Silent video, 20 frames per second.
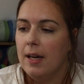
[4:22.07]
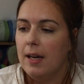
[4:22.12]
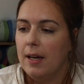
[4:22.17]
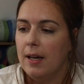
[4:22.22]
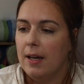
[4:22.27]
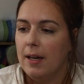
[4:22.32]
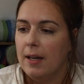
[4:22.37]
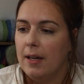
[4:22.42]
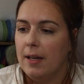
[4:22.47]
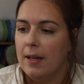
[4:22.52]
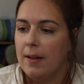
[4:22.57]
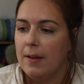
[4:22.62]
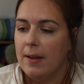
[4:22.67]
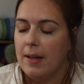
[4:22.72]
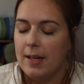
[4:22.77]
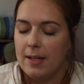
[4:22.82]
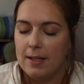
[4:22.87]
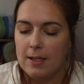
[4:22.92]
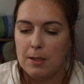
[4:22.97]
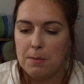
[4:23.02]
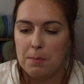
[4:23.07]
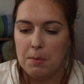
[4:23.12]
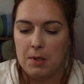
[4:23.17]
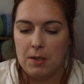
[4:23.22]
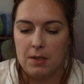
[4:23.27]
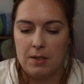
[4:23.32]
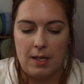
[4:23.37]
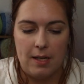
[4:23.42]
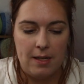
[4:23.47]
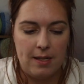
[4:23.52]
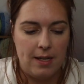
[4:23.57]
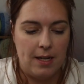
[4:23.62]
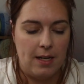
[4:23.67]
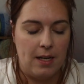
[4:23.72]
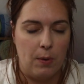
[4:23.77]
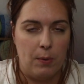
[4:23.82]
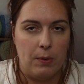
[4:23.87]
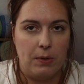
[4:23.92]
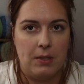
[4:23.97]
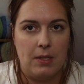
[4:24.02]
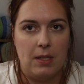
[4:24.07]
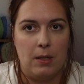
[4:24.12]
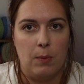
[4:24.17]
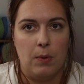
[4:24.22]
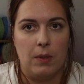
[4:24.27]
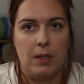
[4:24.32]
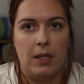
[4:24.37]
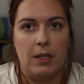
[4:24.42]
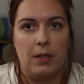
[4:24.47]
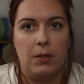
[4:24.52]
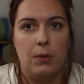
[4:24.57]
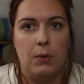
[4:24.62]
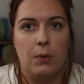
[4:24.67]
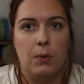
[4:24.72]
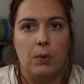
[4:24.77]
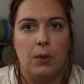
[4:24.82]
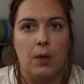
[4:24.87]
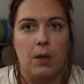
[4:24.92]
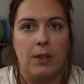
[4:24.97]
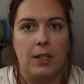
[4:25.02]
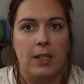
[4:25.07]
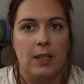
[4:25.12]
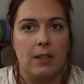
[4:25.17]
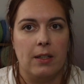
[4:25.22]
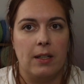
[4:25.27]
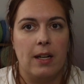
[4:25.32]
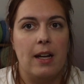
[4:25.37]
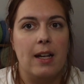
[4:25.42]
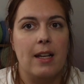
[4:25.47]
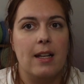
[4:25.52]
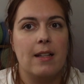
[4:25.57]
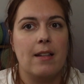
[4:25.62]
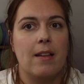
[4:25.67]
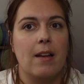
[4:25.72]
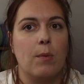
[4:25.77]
handspun, and then I will see what I do on the other end.